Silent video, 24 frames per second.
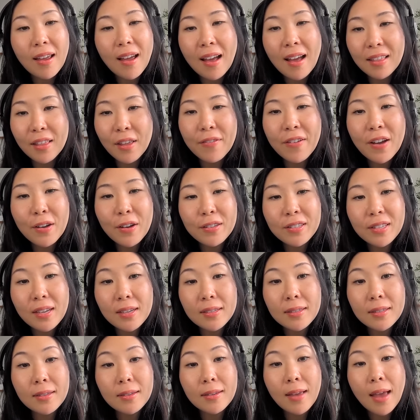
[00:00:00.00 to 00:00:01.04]
i love how he
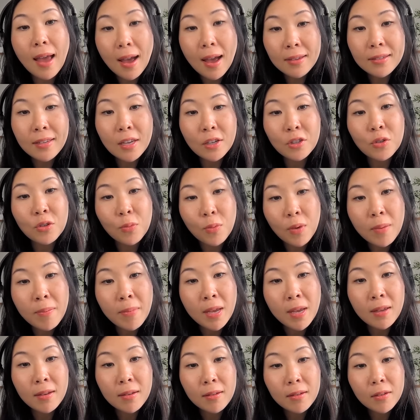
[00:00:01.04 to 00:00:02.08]
says as asian
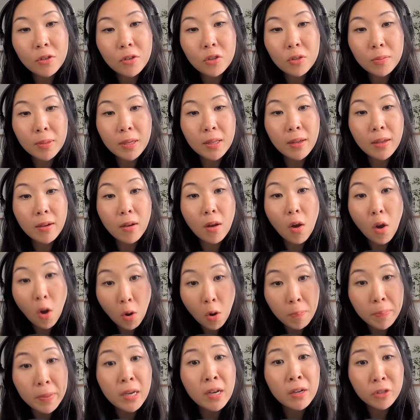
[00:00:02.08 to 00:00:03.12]
women you should be mm-hmm. like oh
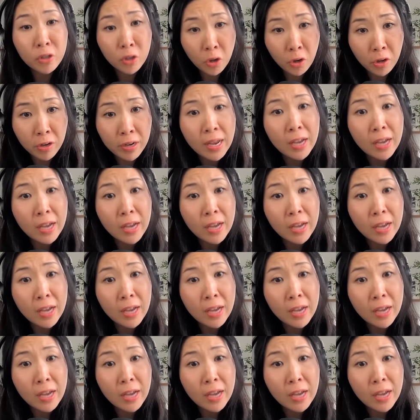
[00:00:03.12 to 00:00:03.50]
because you're an